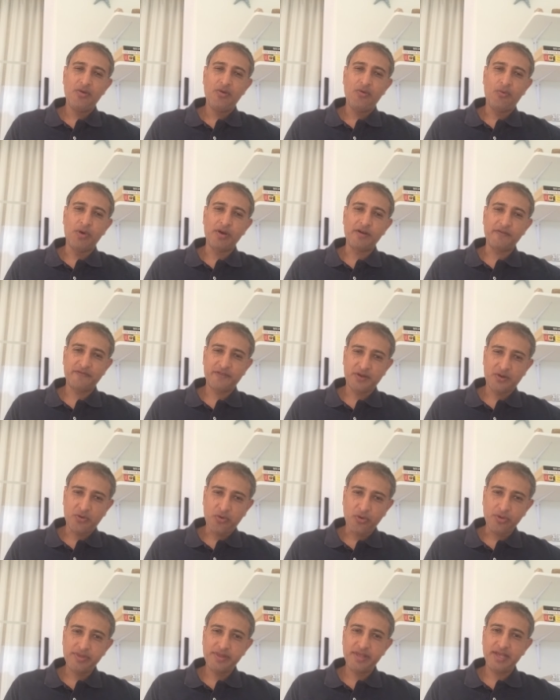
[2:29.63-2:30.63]
One of the
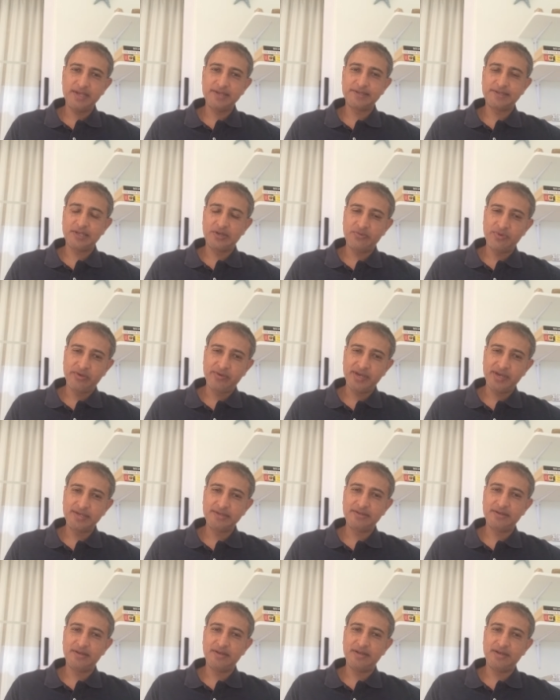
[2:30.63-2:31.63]
core things that we're going
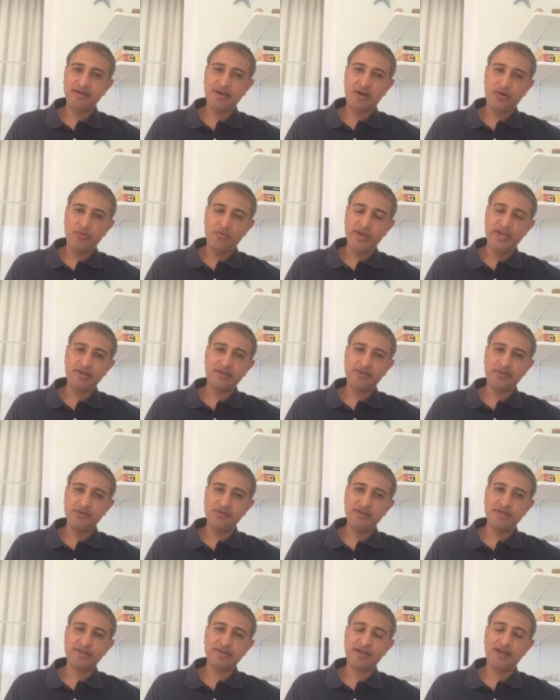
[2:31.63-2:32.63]
to learn in week
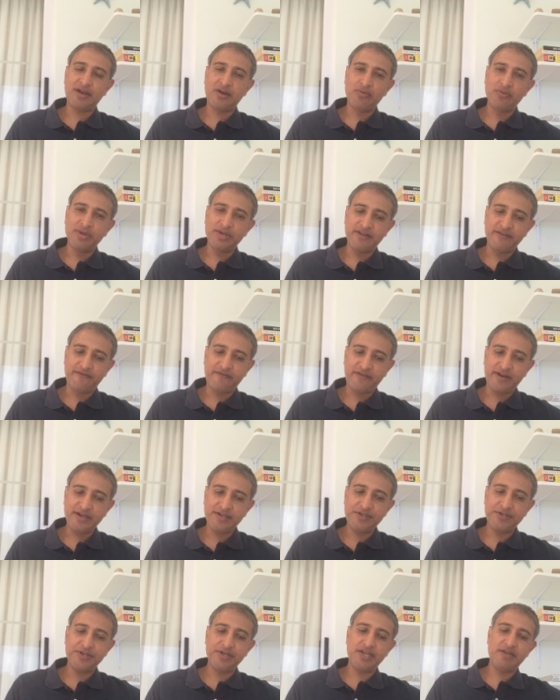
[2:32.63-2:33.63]
two is how we
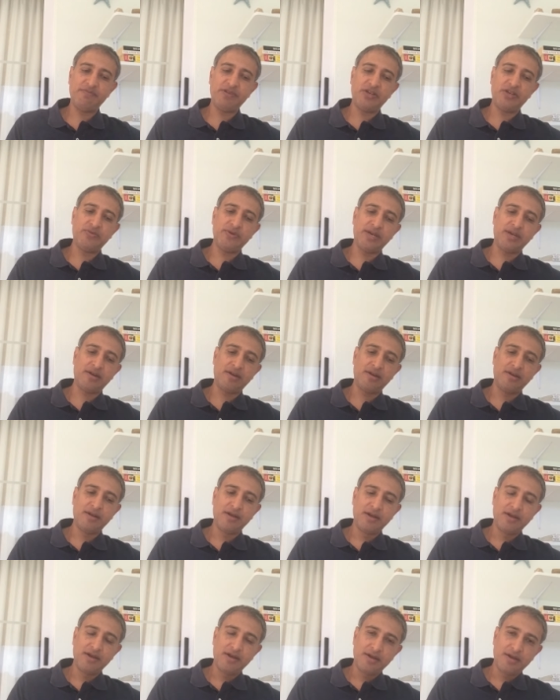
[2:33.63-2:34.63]
differentiate between
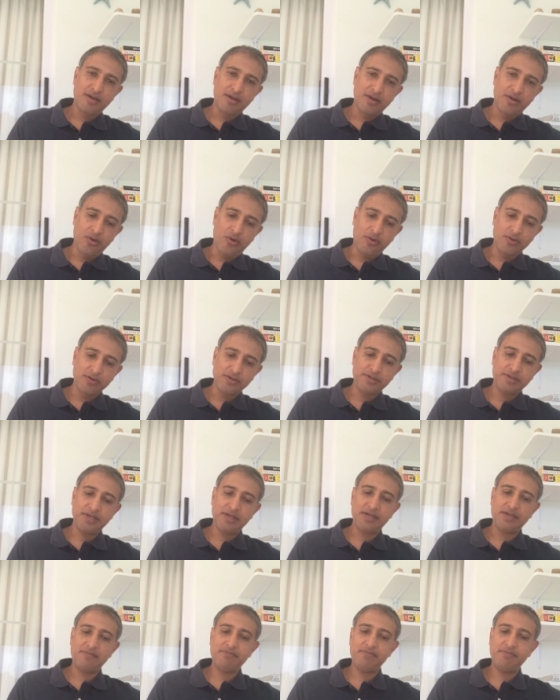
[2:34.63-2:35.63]

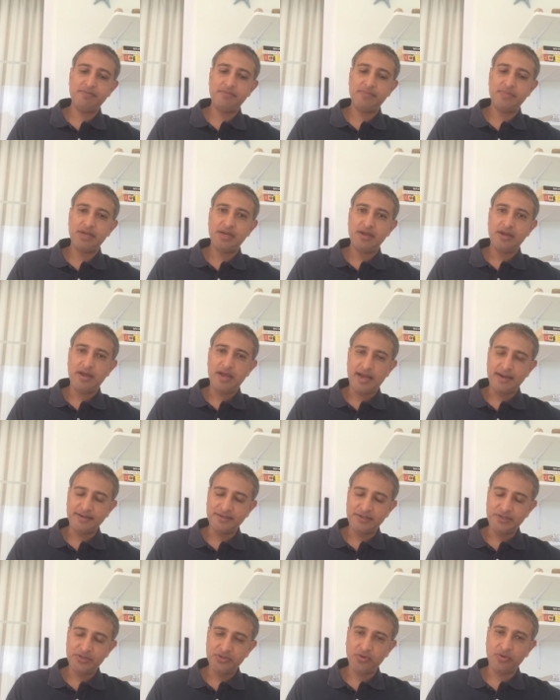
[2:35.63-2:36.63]
long-term
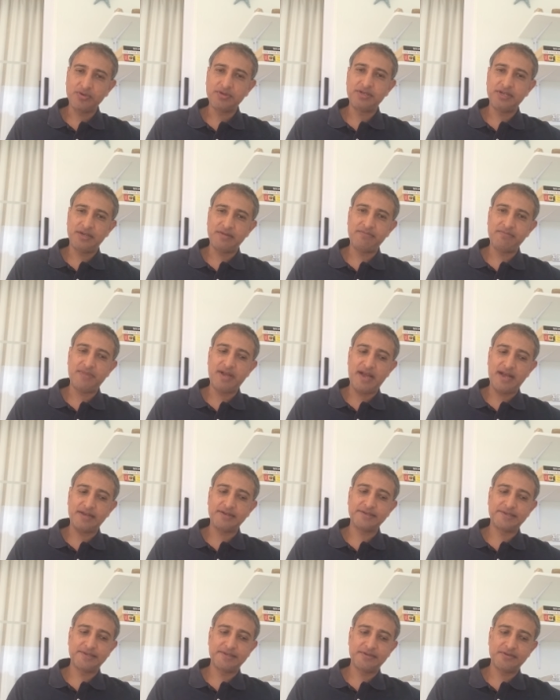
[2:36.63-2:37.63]
and short-term
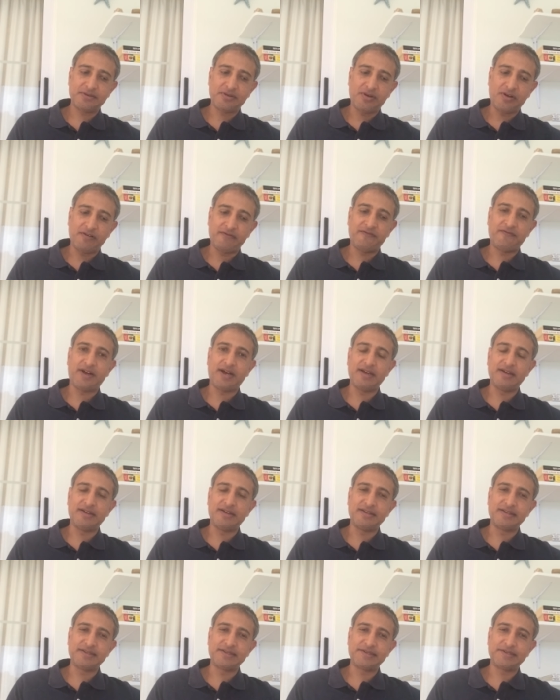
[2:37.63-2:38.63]
acts of
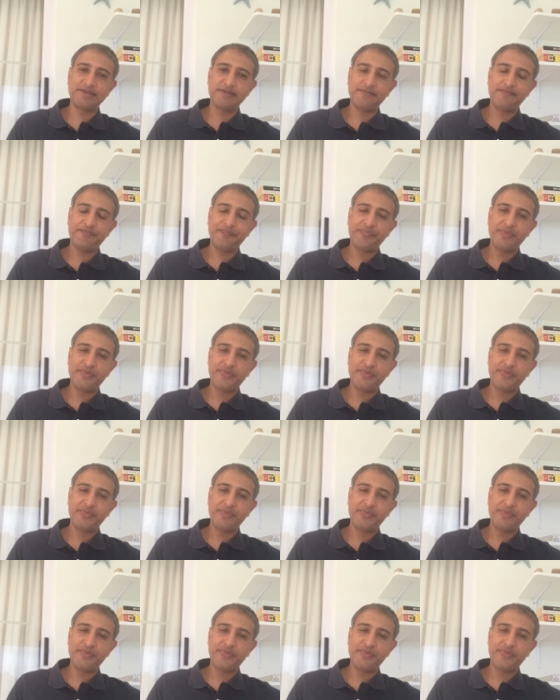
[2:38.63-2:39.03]
violence.